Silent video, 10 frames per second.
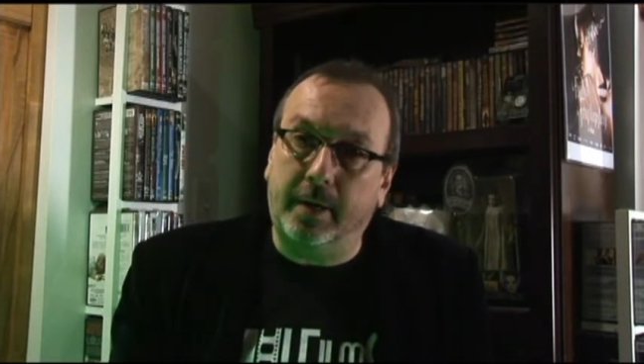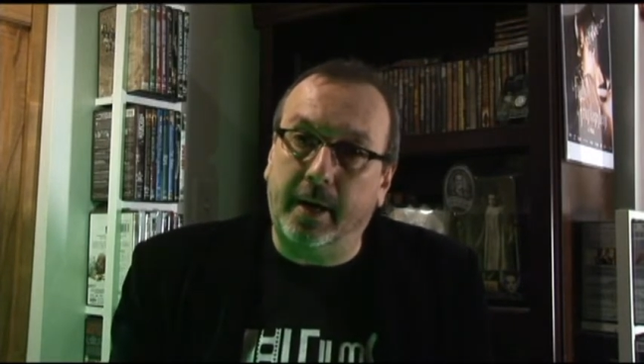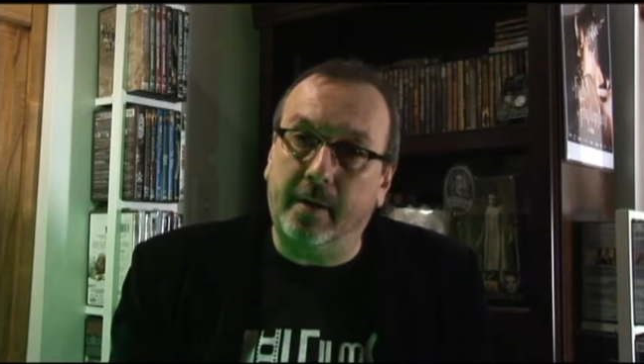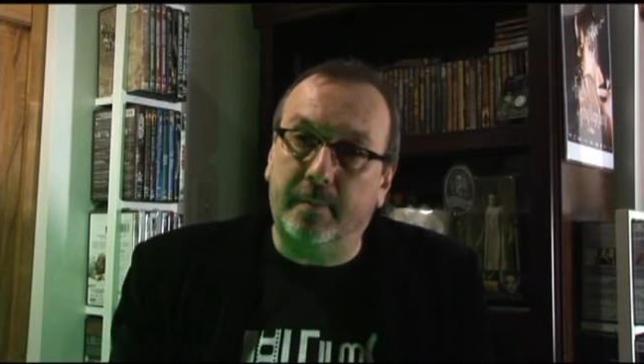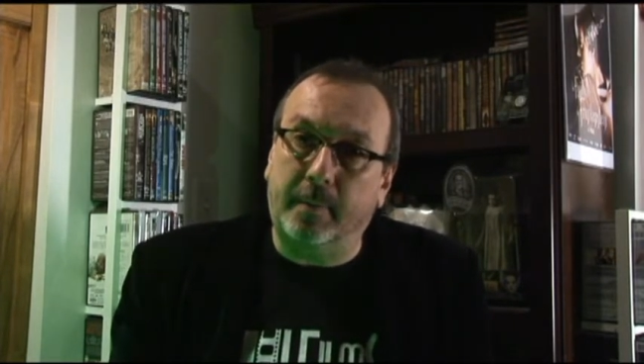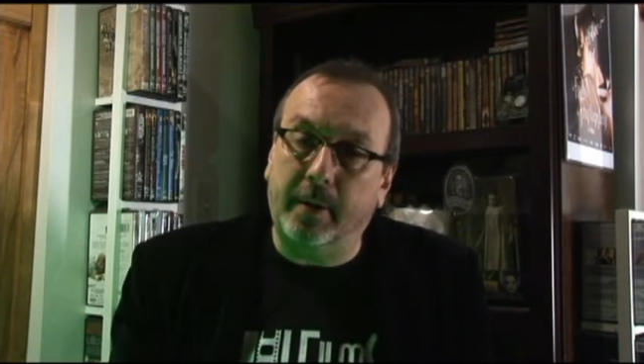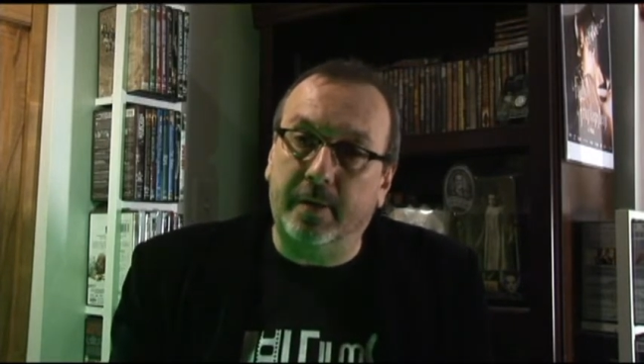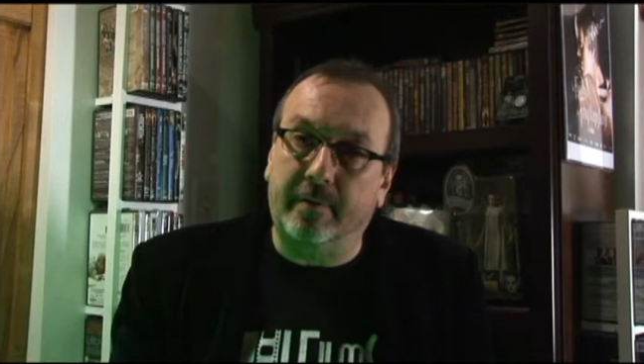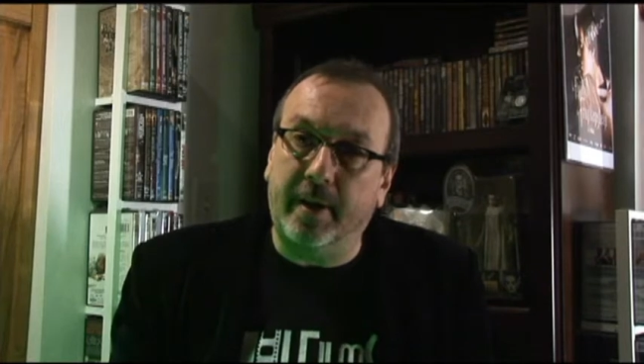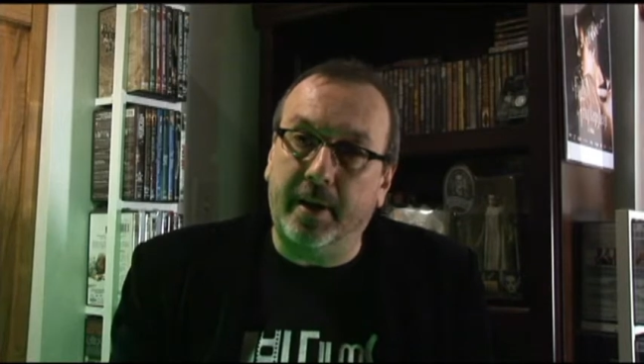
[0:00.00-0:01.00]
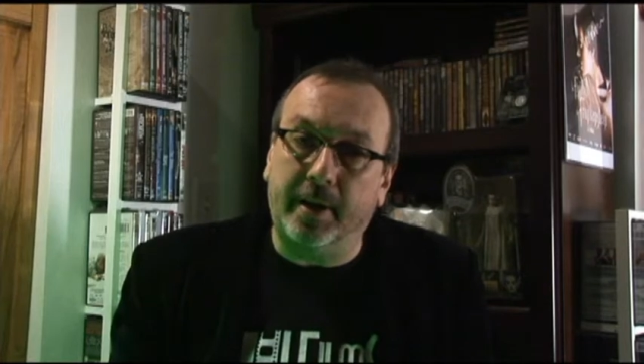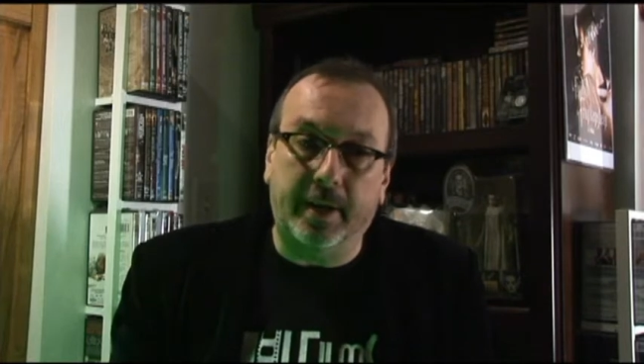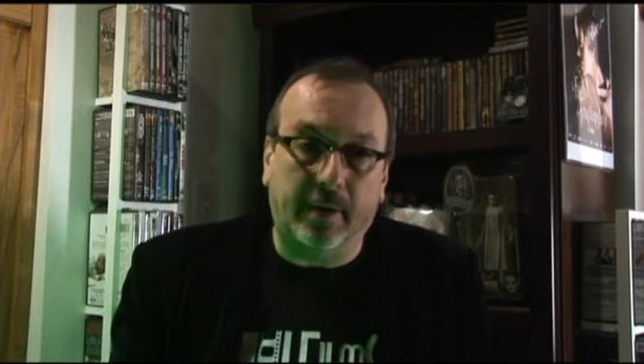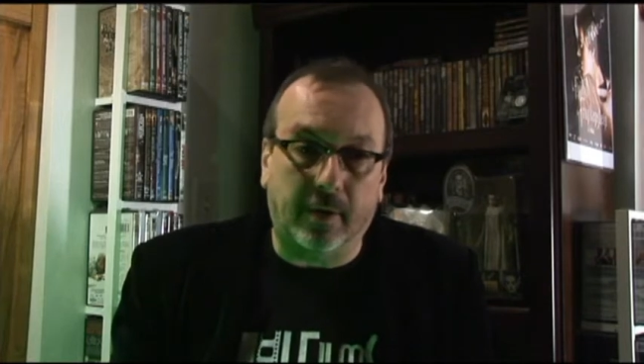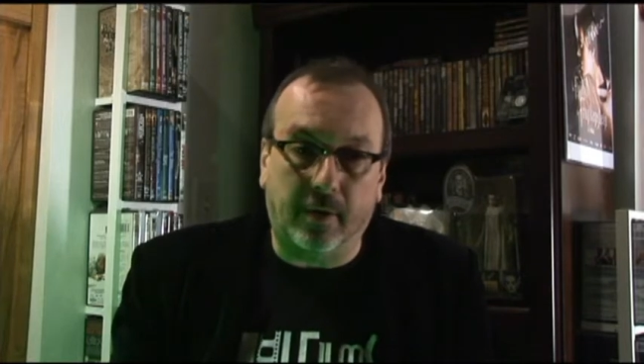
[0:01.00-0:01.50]
to Canonsburg, Pennsylvania,
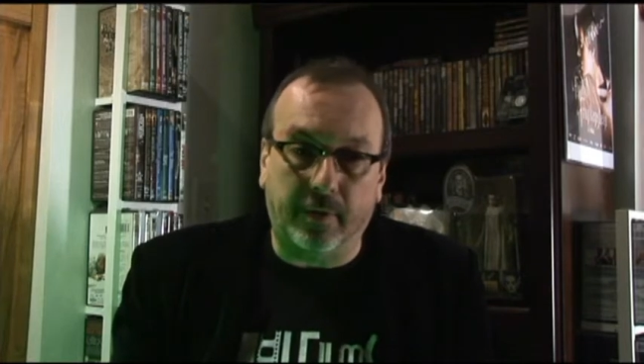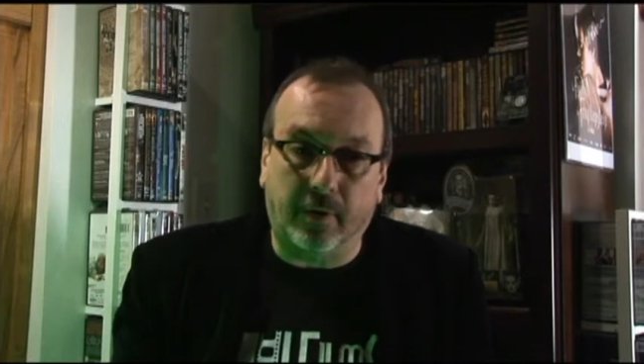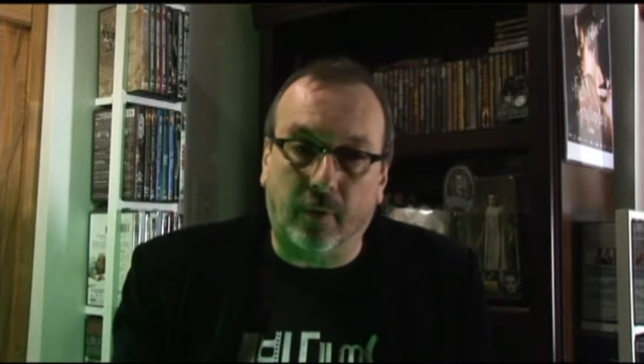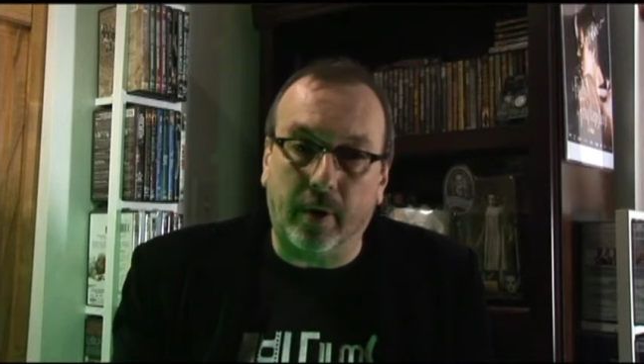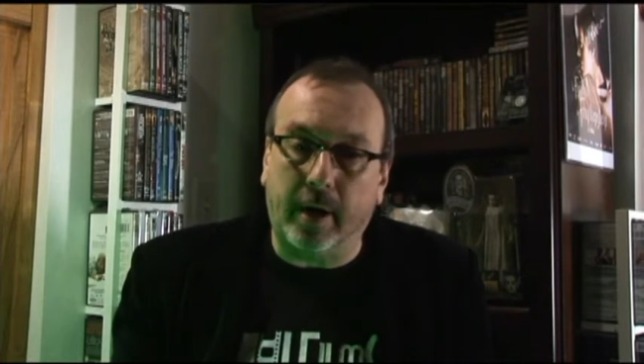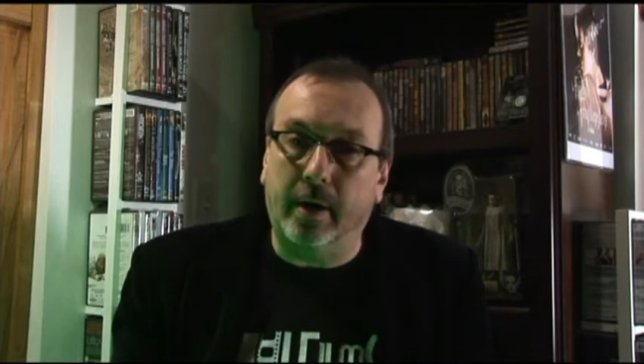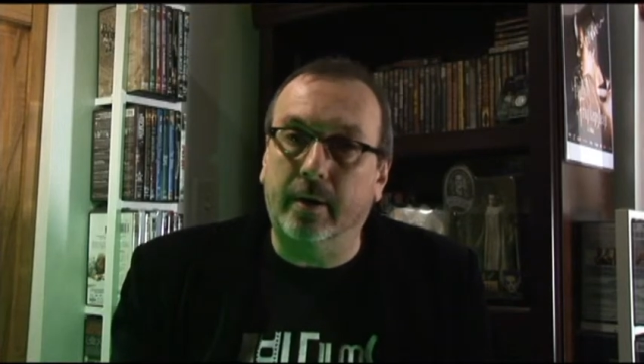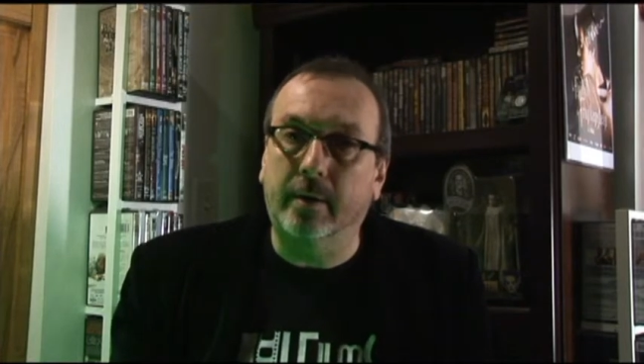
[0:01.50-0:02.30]
down along the creek,